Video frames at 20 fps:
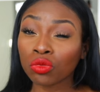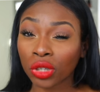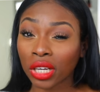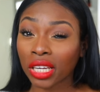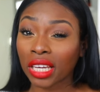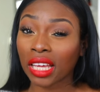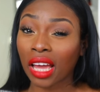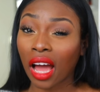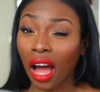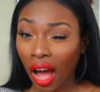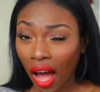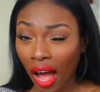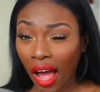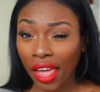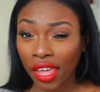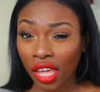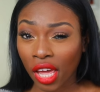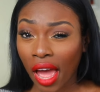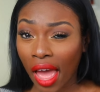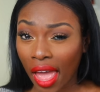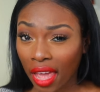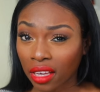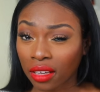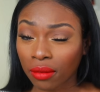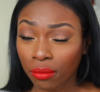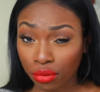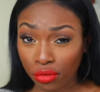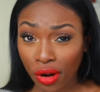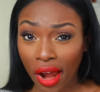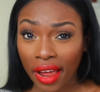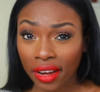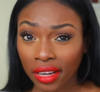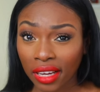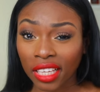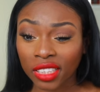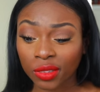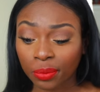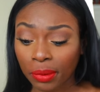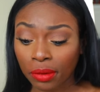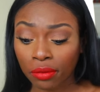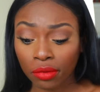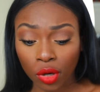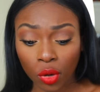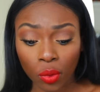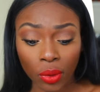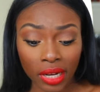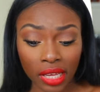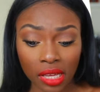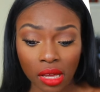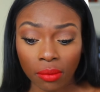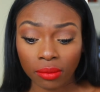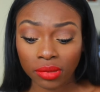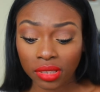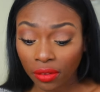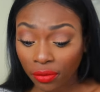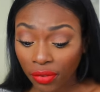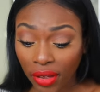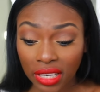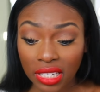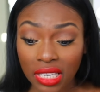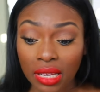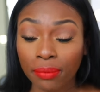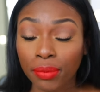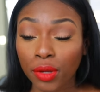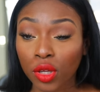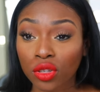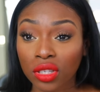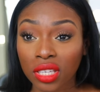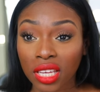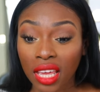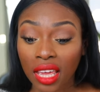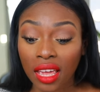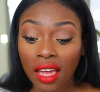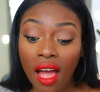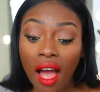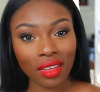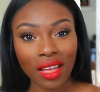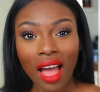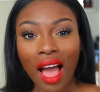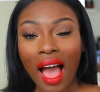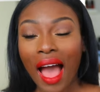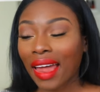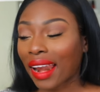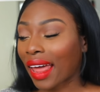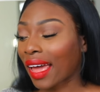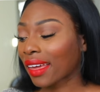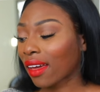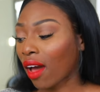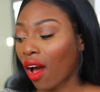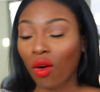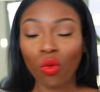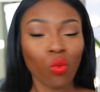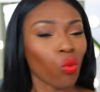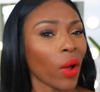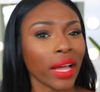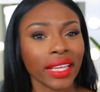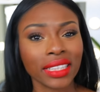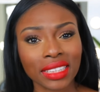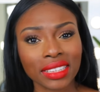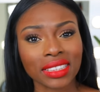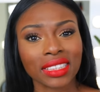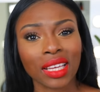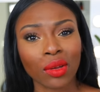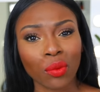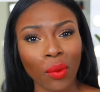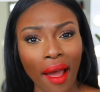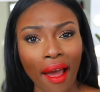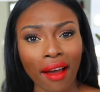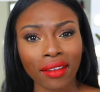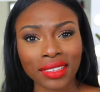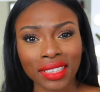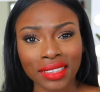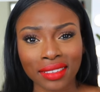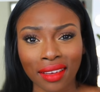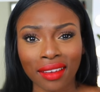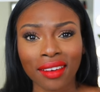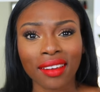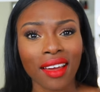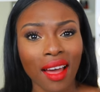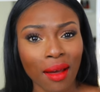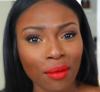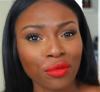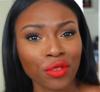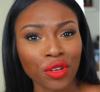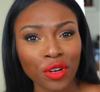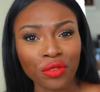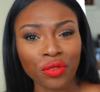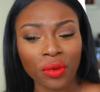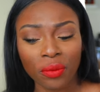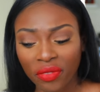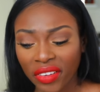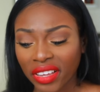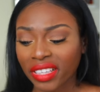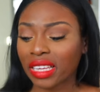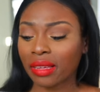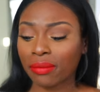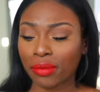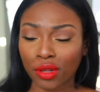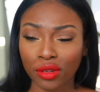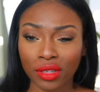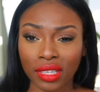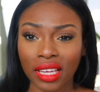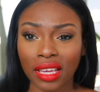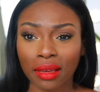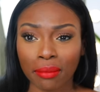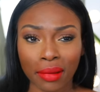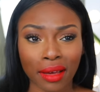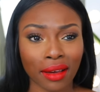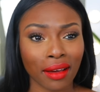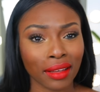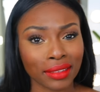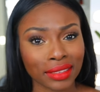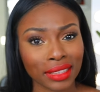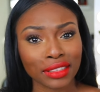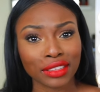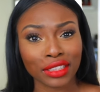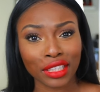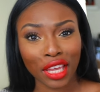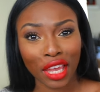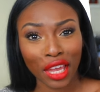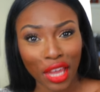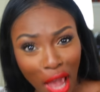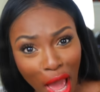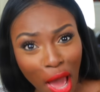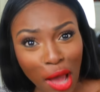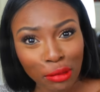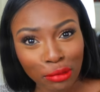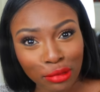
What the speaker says: really a higher end brand, let's be real, when it comes to Fenty Beauty. And I can't wait to see what else is going to come through from Fenty Beauty because it's cute.